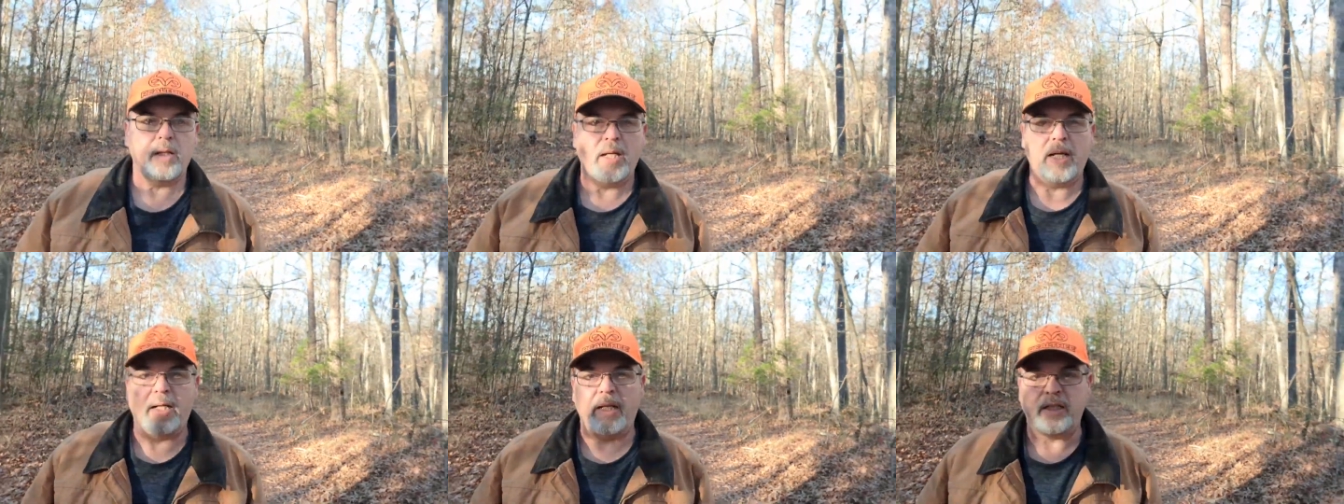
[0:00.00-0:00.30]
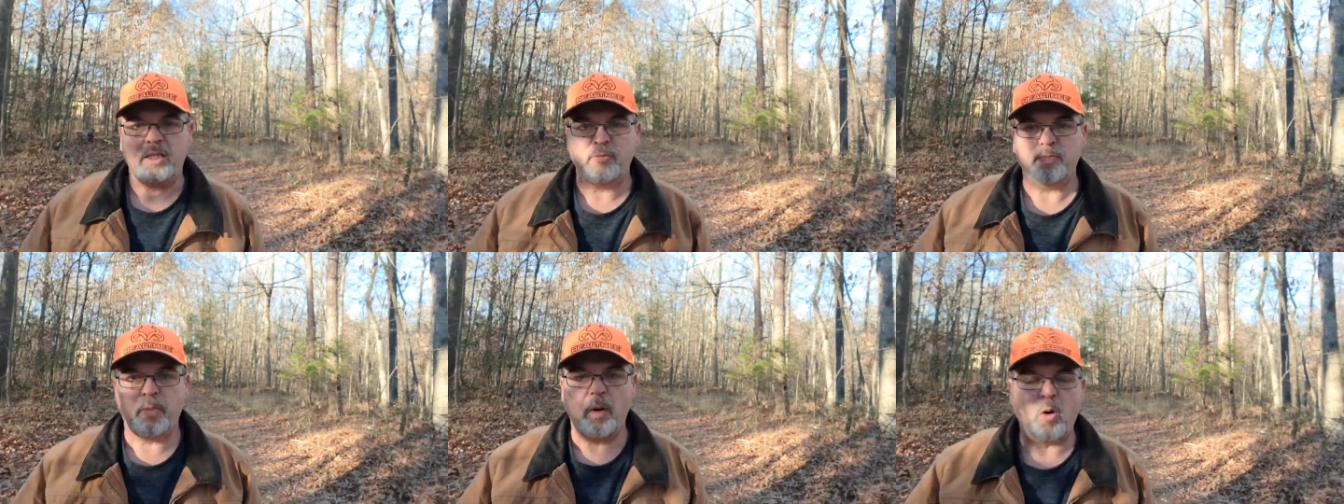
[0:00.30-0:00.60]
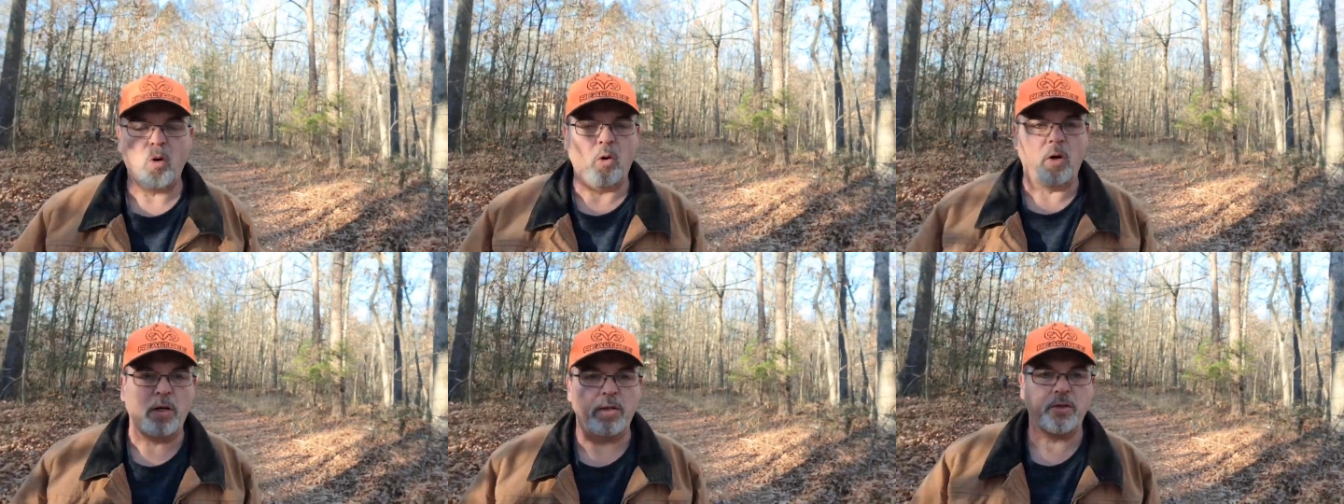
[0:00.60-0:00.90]
and
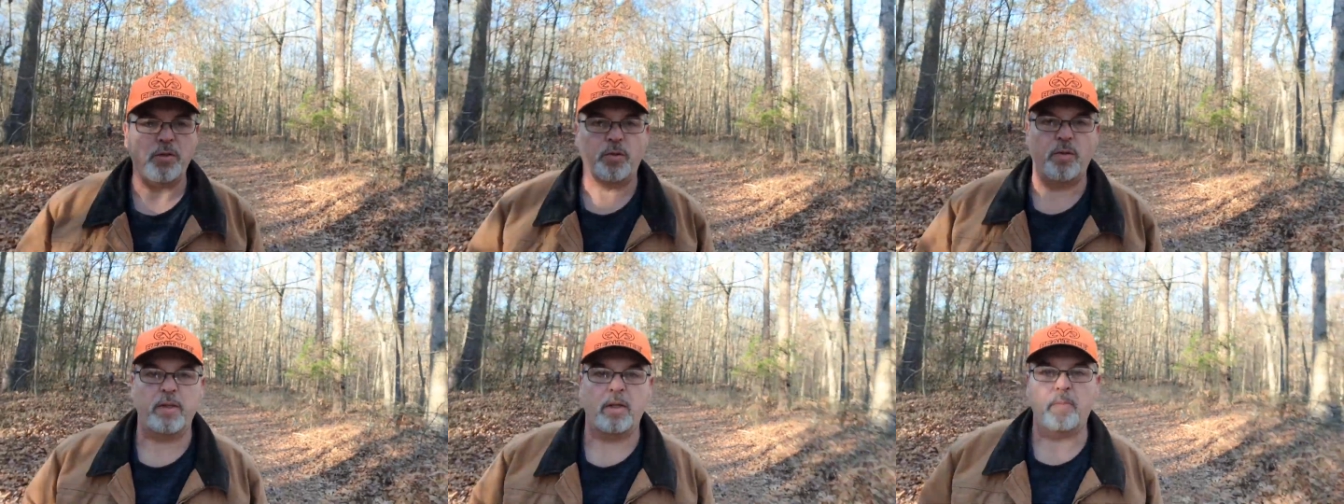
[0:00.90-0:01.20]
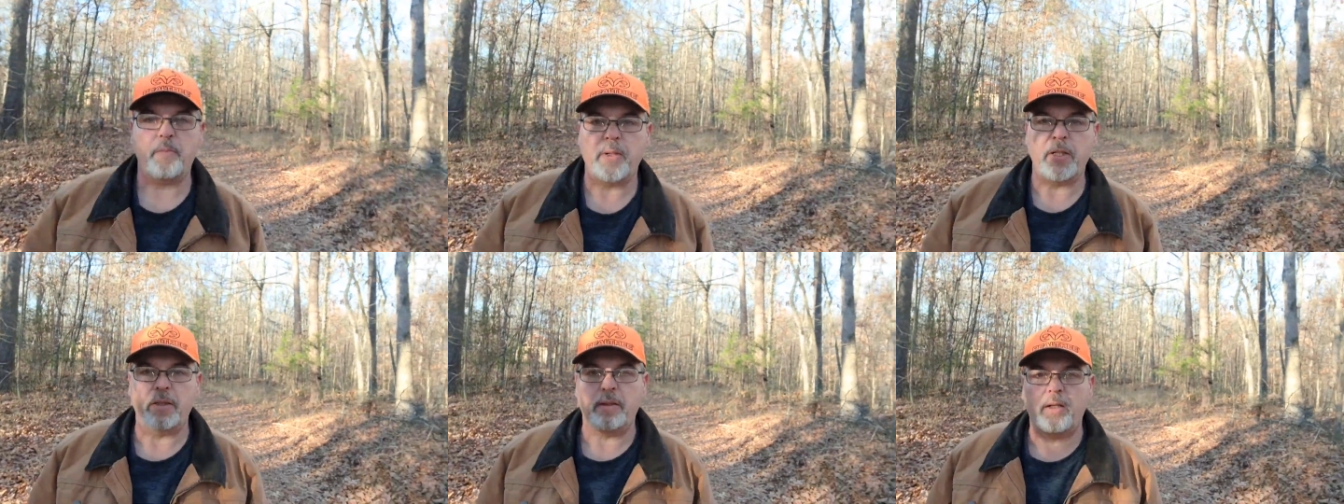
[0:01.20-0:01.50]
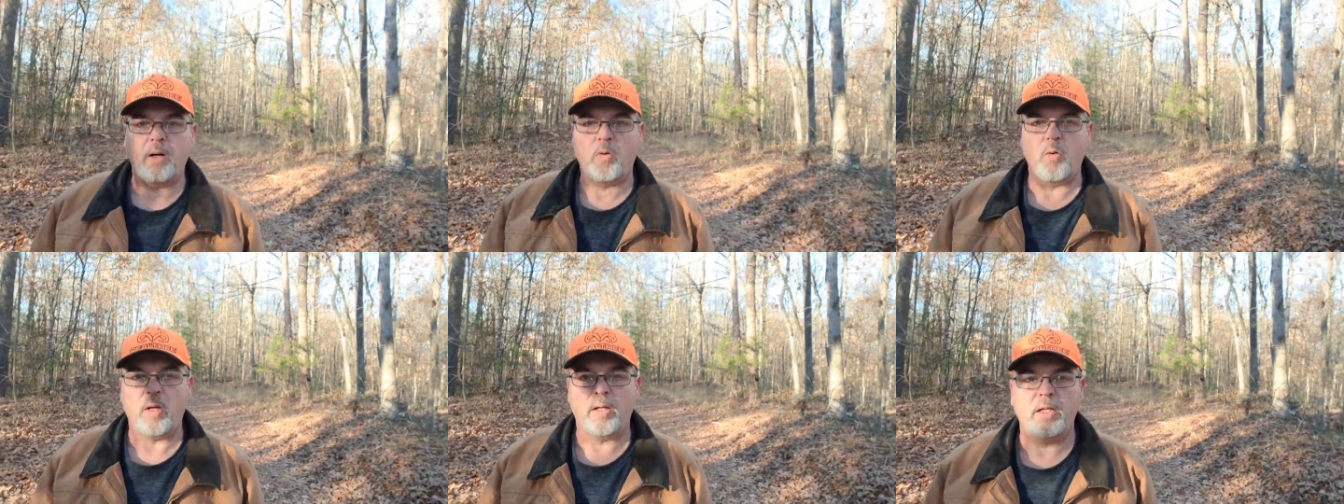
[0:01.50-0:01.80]
exploring trip
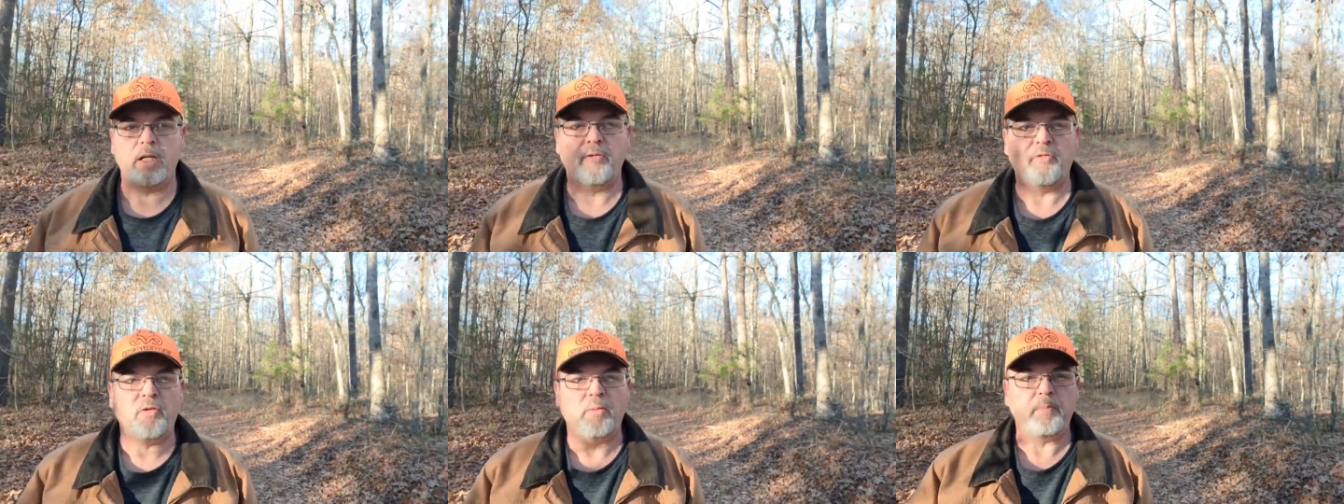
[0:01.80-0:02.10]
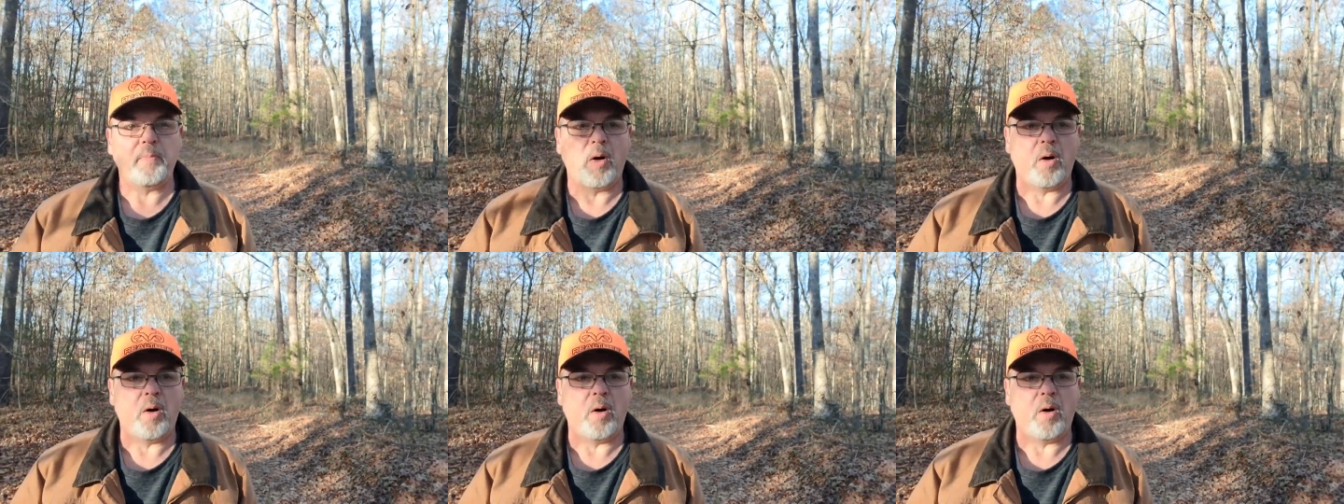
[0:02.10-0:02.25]
here on a different